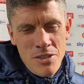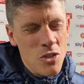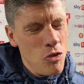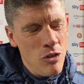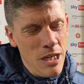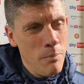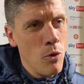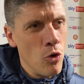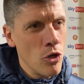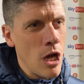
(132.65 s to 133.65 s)
two really
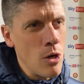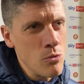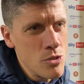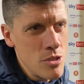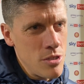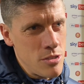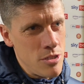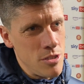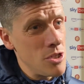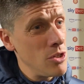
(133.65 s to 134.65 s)
poor goals to
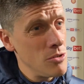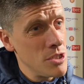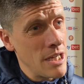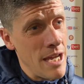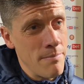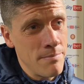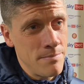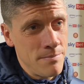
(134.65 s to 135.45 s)
lose the game.